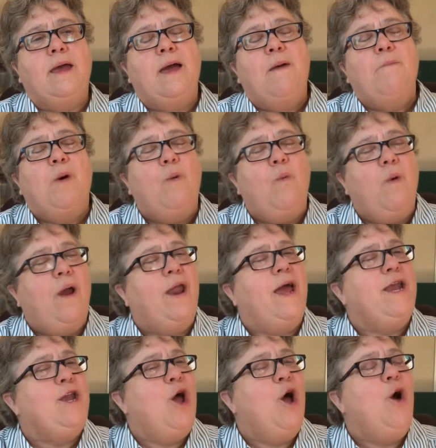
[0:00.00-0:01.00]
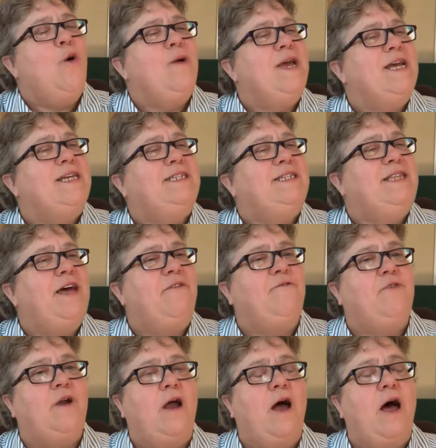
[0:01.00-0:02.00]
But what I know is that
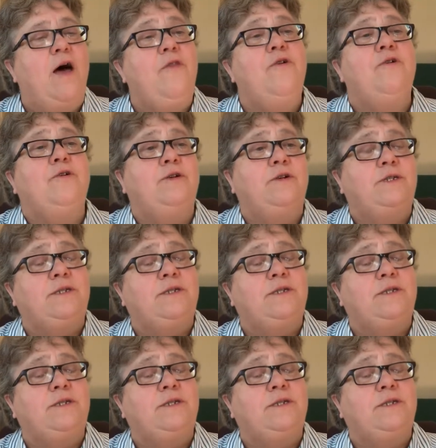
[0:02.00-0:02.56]
for others,